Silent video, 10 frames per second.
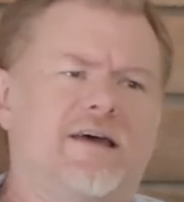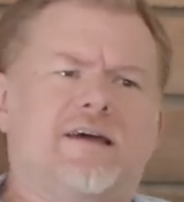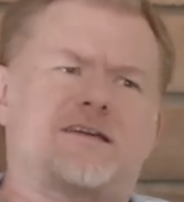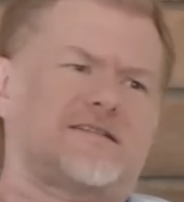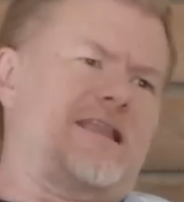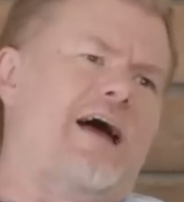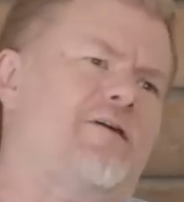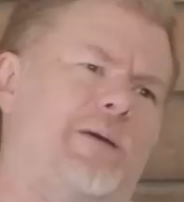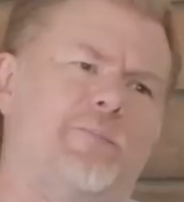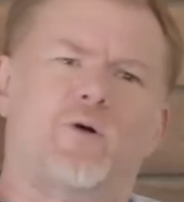Because a lot
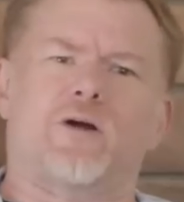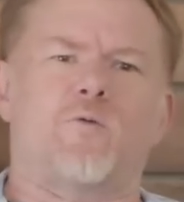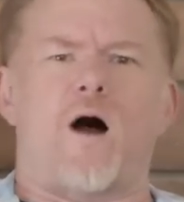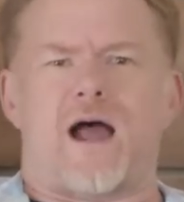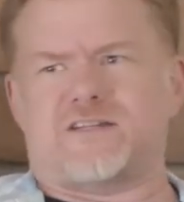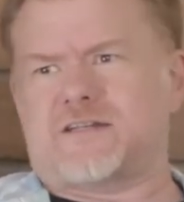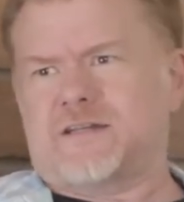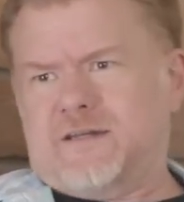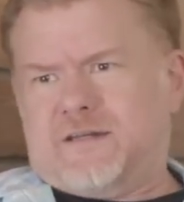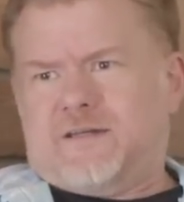of people can
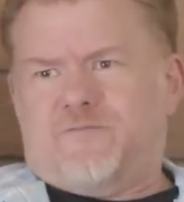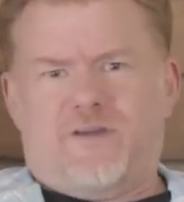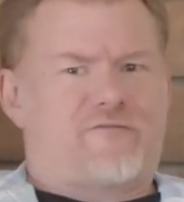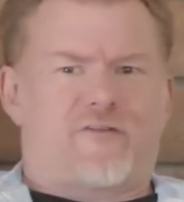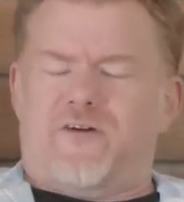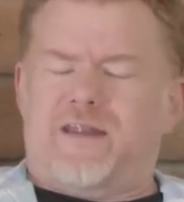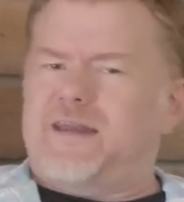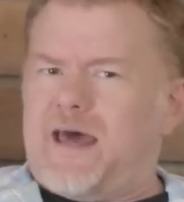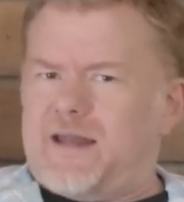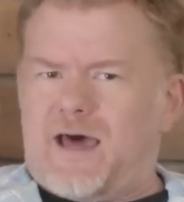watch V for
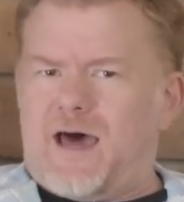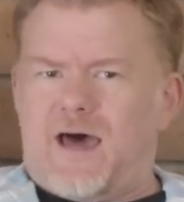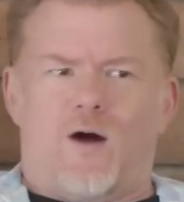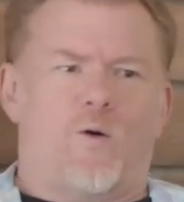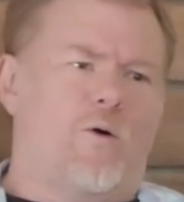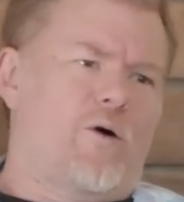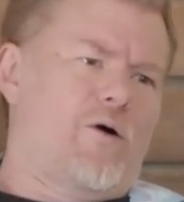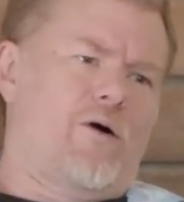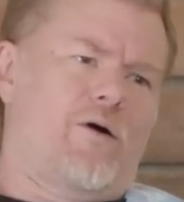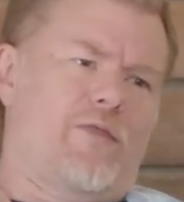Vendetta
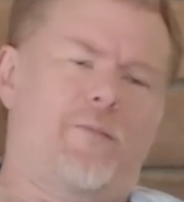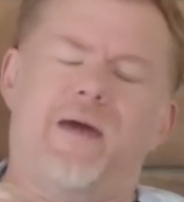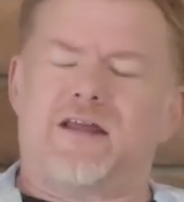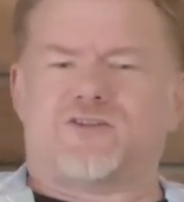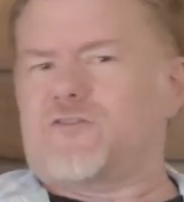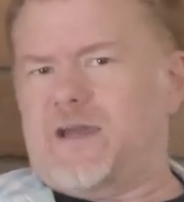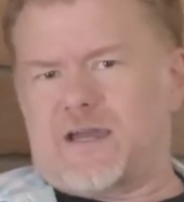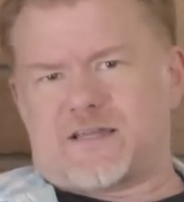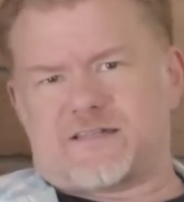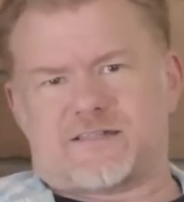or The
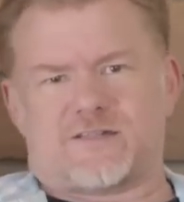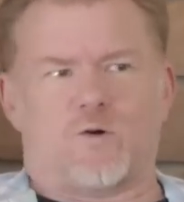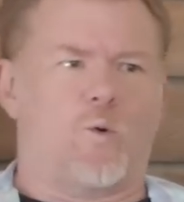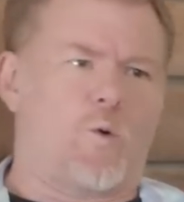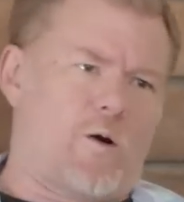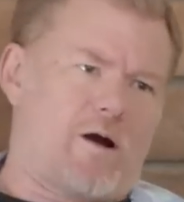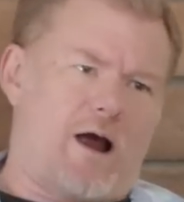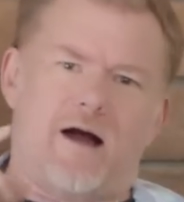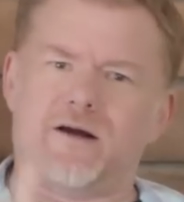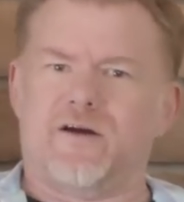Matrix or
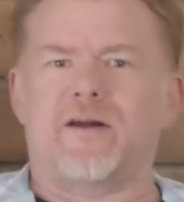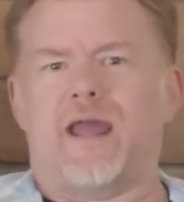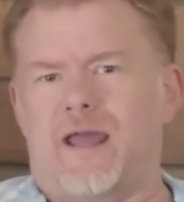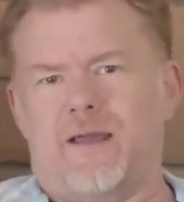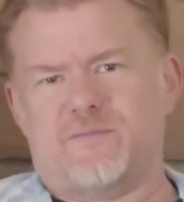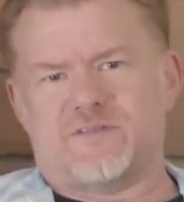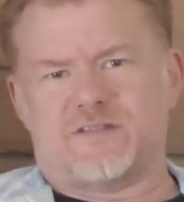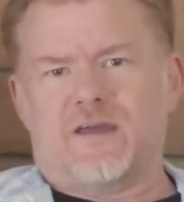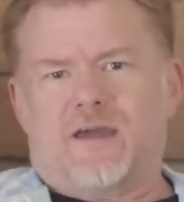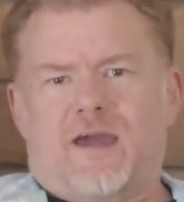Hunger Games,